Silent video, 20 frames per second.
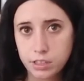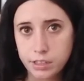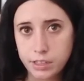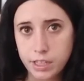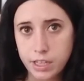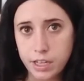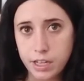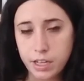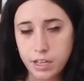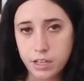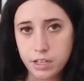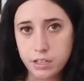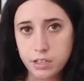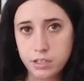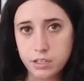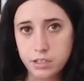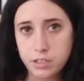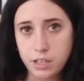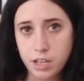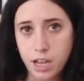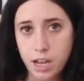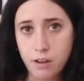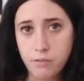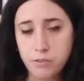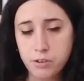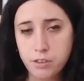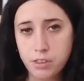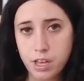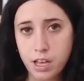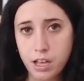And
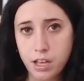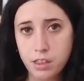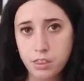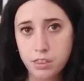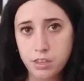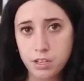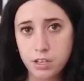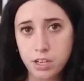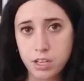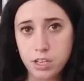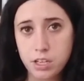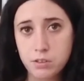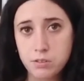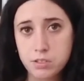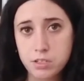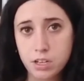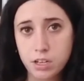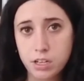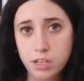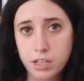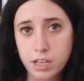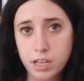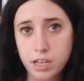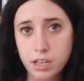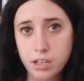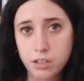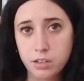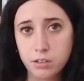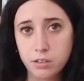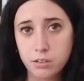after that, the NICU started
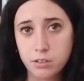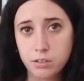getting